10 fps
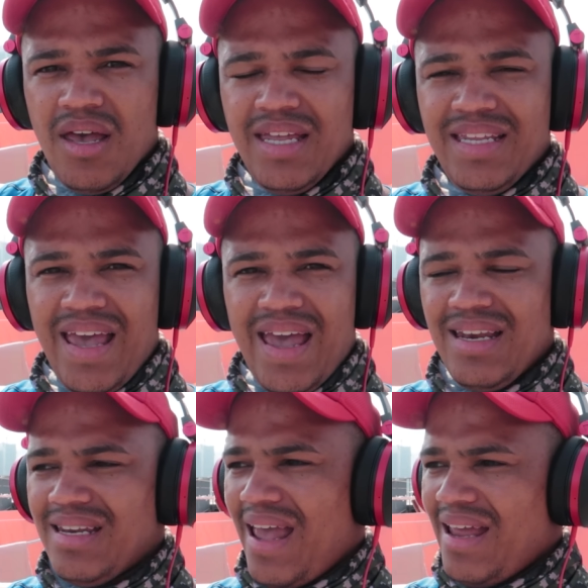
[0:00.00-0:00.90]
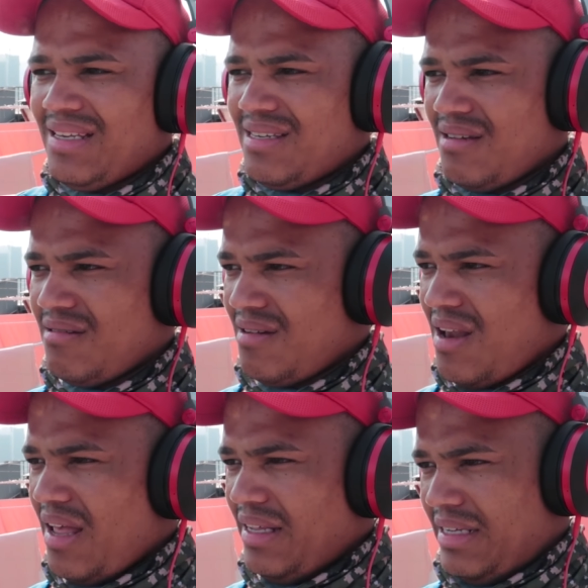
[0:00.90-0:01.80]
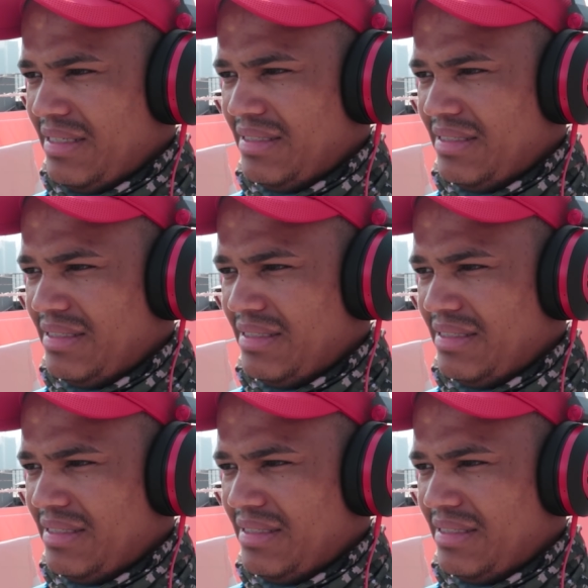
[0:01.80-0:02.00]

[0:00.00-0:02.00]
It can get like